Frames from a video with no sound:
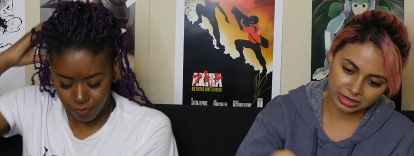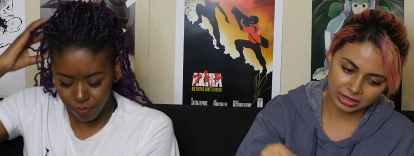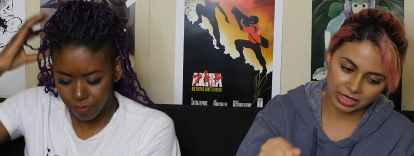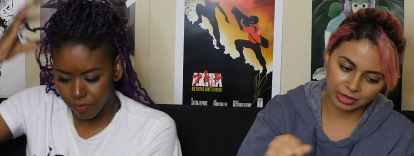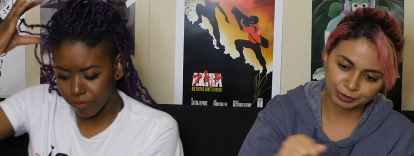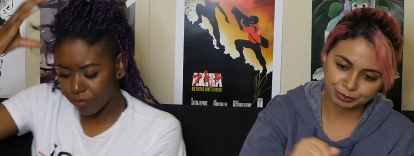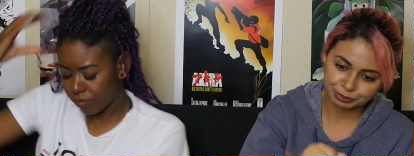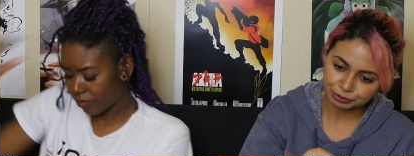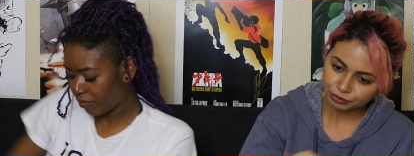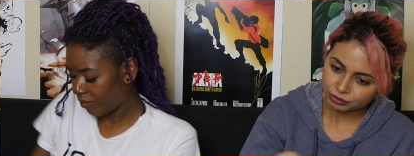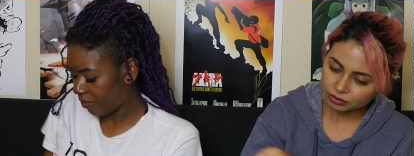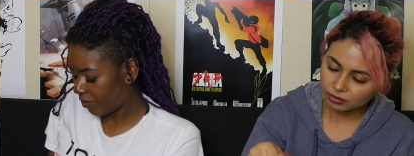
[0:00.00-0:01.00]
Speaker 1: it's like
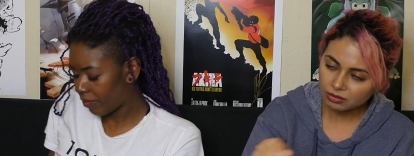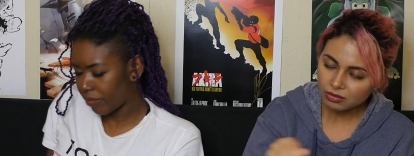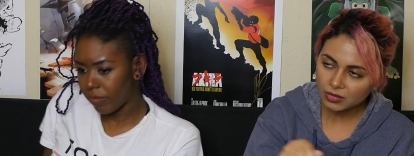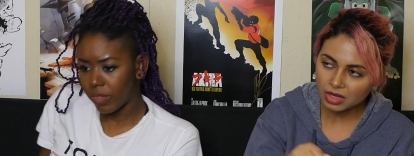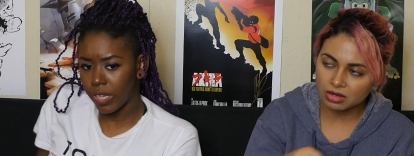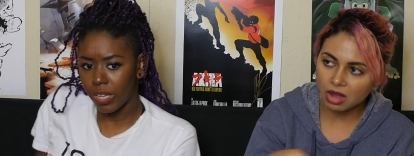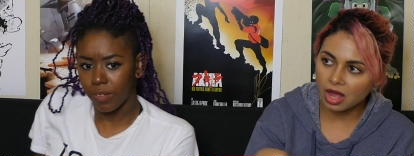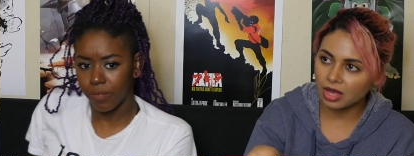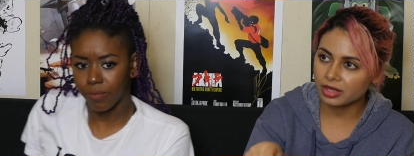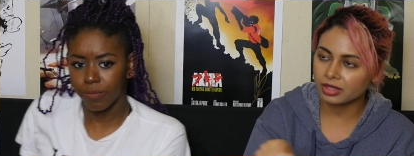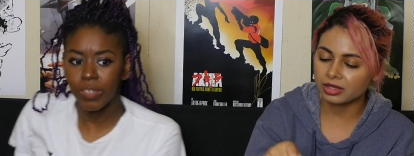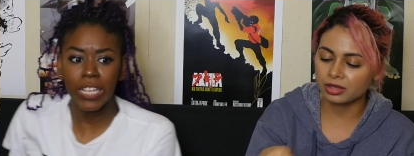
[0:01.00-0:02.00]

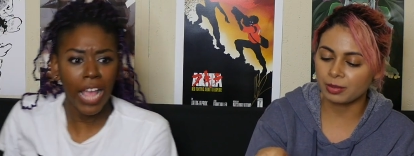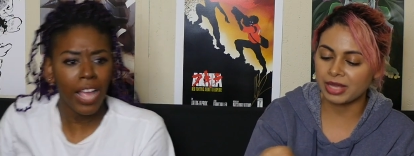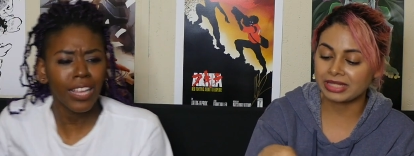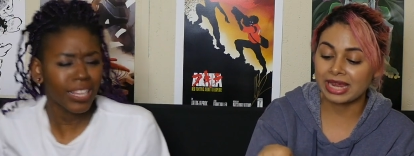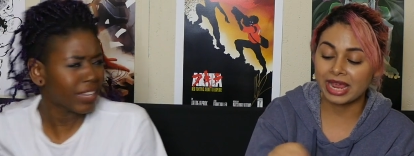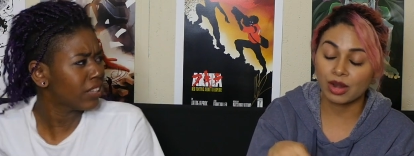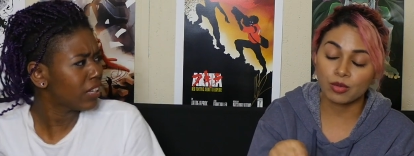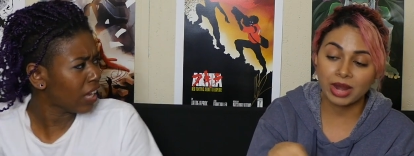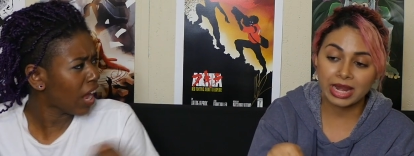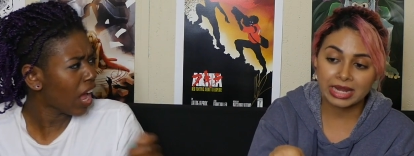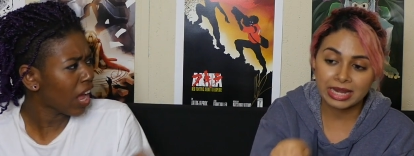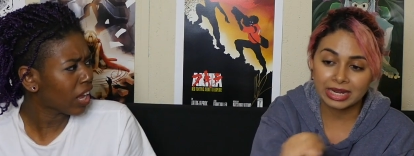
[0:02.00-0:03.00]
not yeah
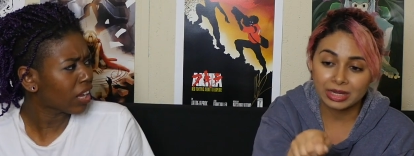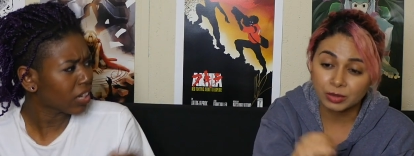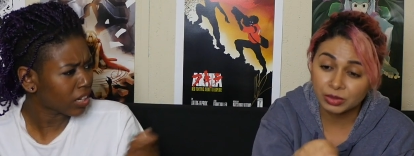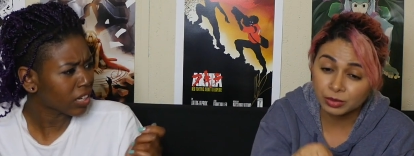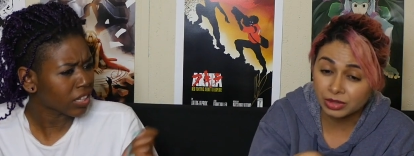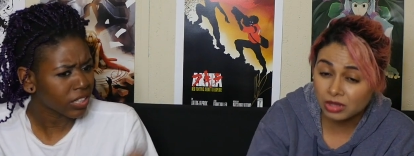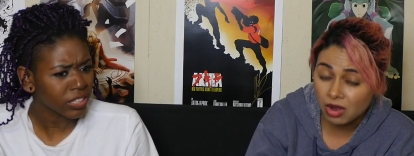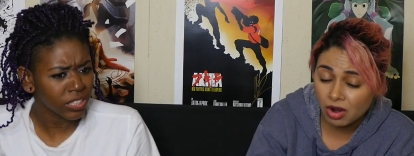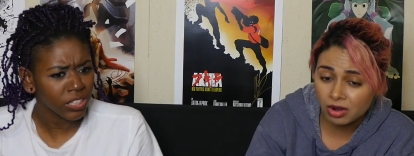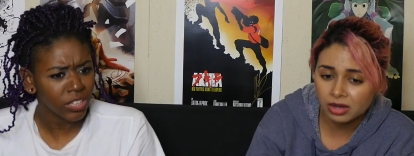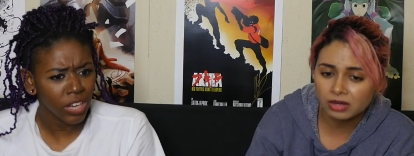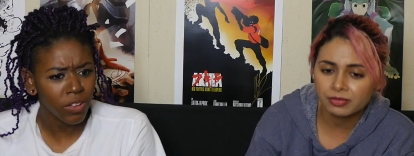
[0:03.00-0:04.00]
handwriting. Yeah, it was uh really
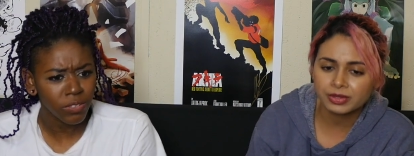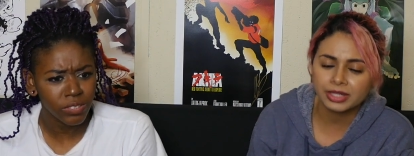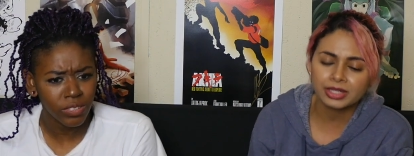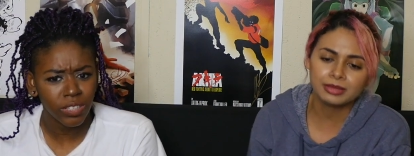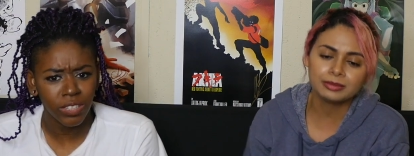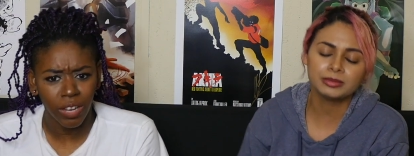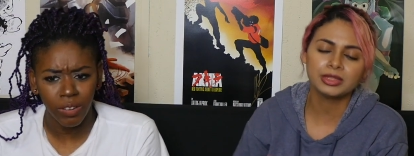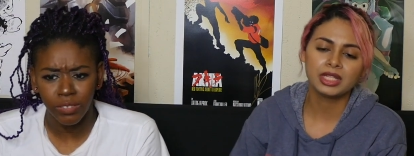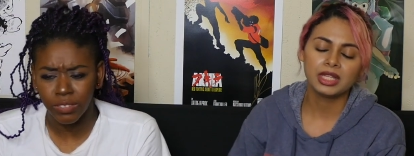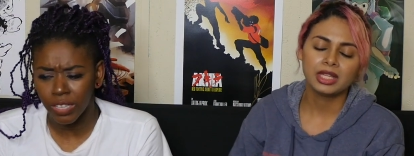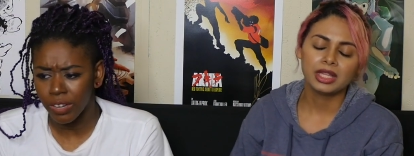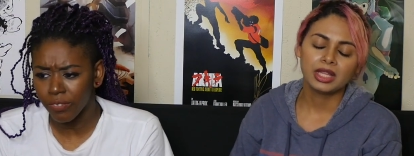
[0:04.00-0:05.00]
uh-huh. hard. It was him.
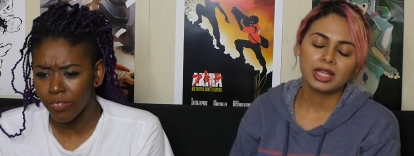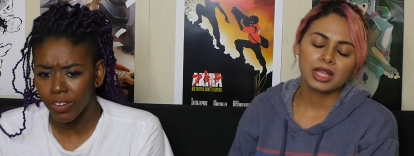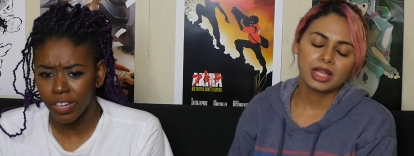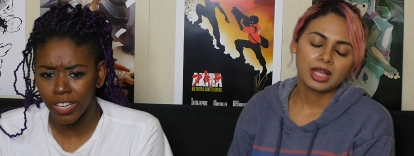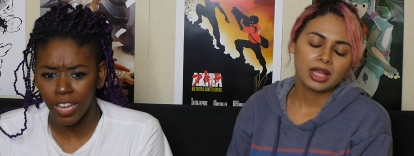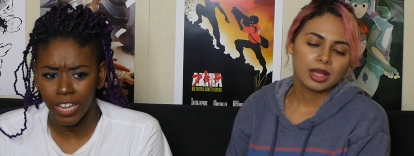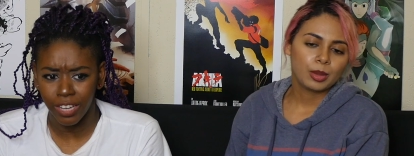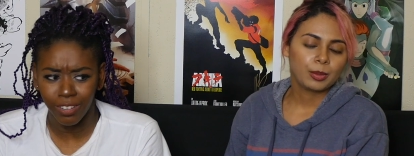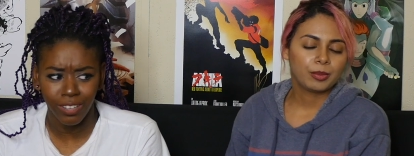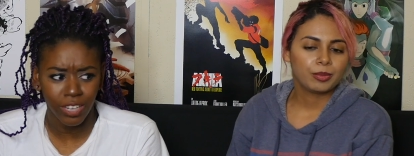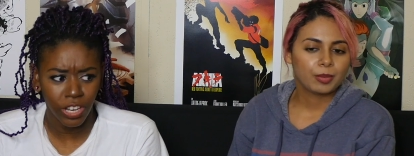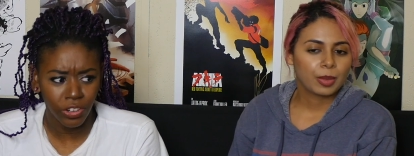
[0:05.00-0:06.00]
yeah
Speaker 2: yeah very like
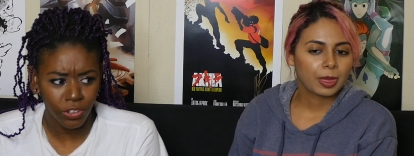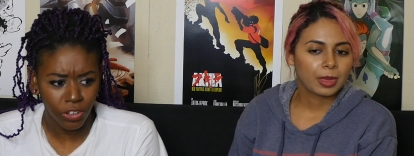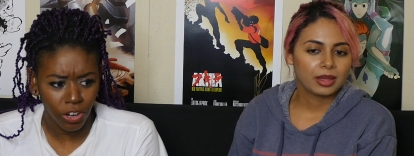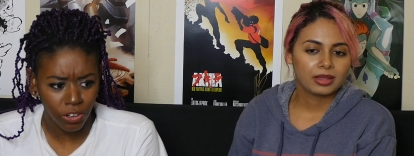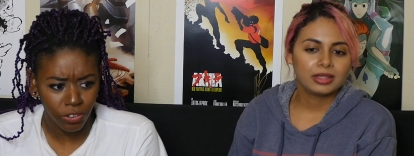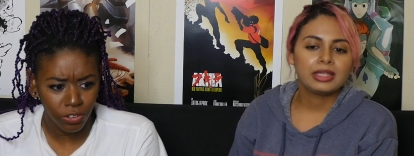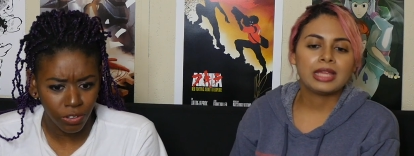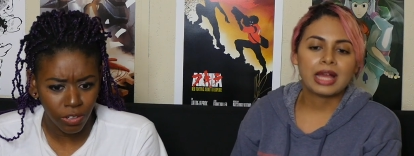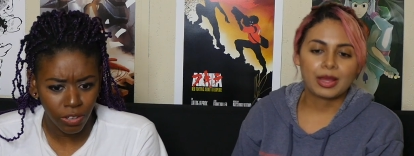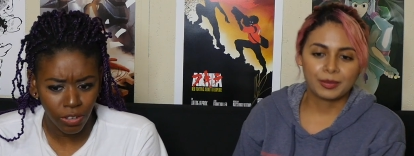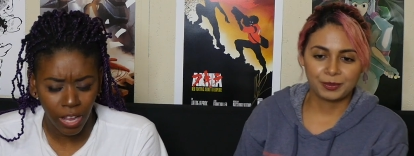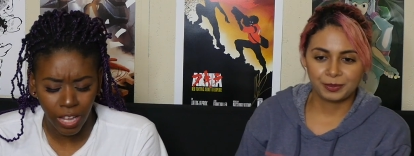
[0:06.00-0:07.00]
kindergarten
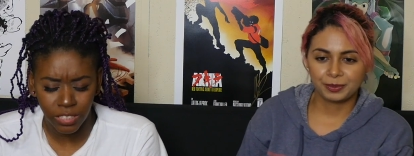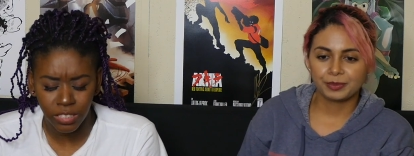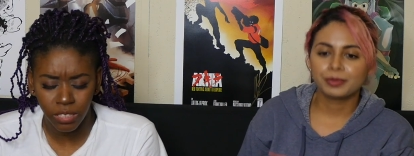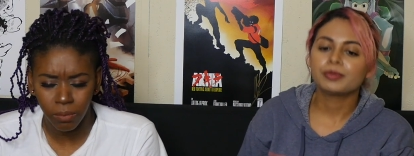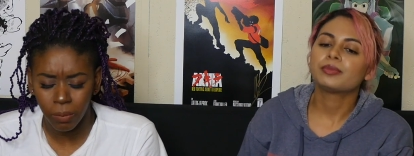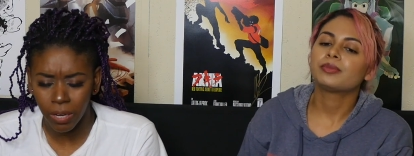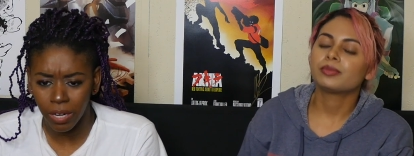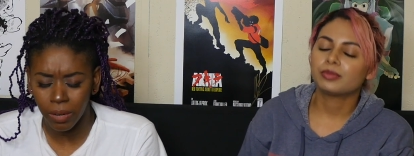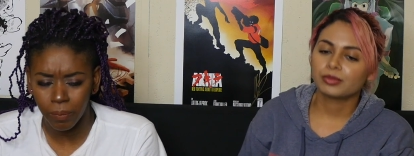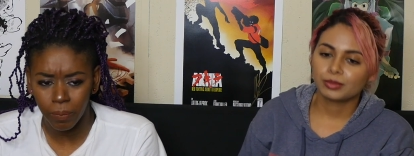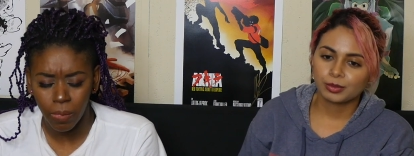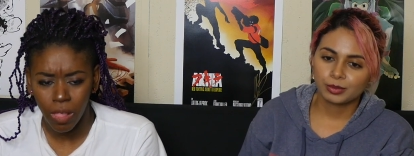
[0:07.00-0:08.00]
yeah esque. But
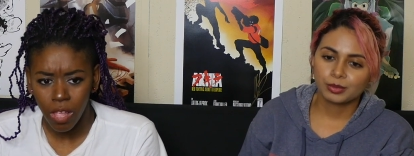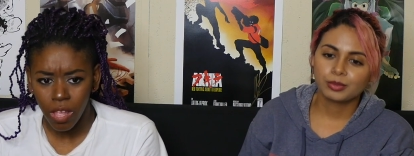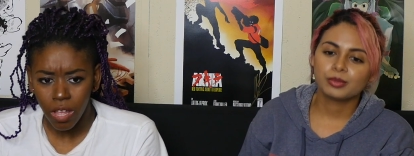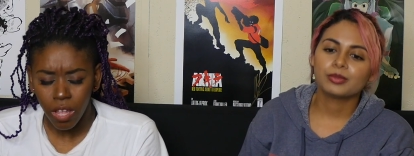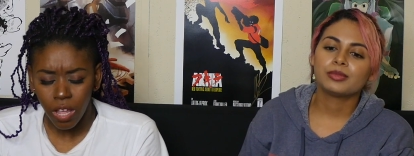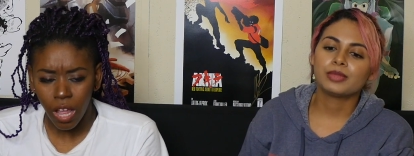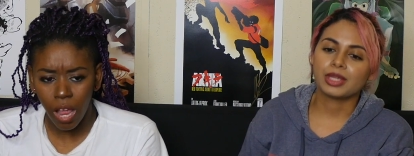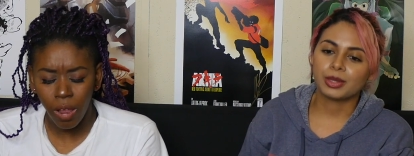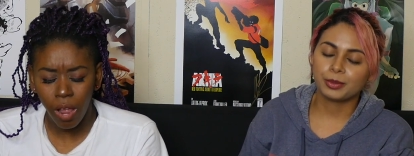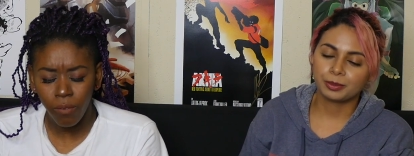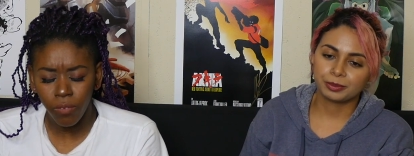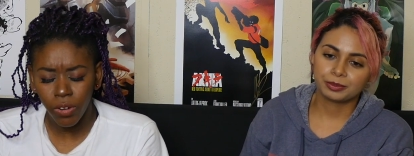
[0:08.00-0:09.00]
um, yeah.
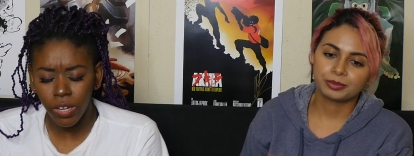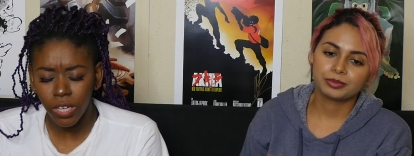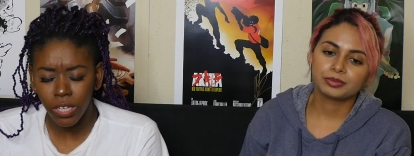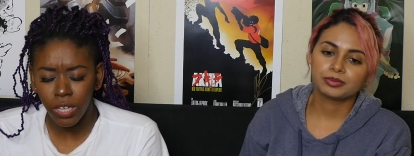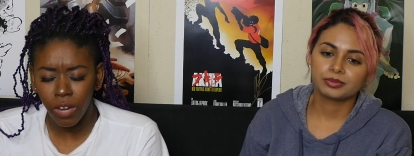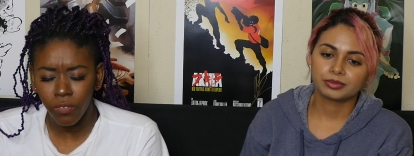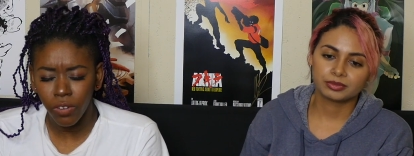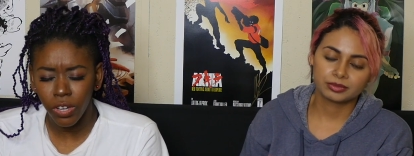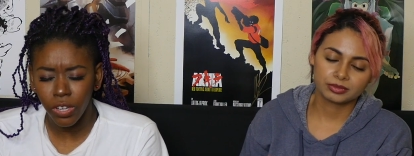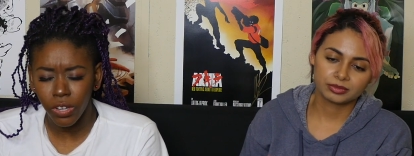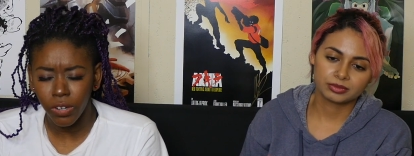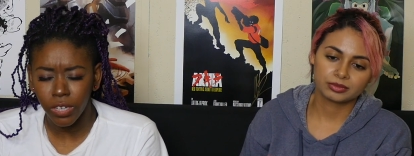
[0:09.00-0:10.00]
I, I'm very I'm
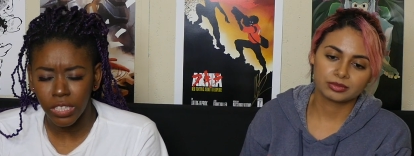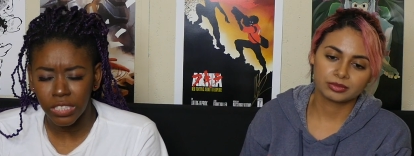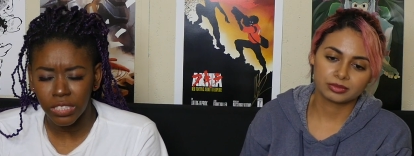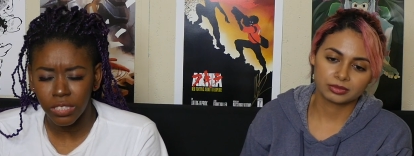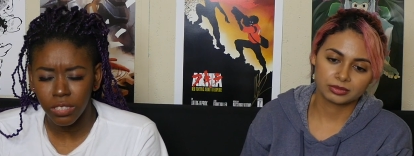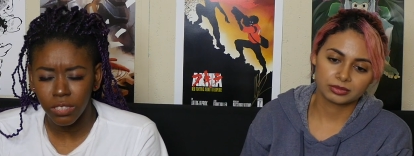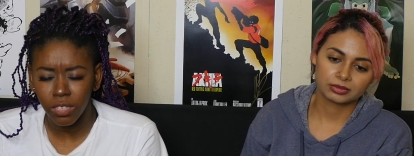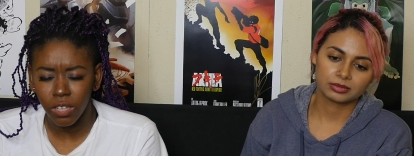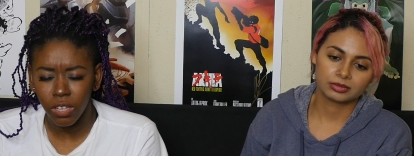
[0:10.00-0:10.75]
very curious.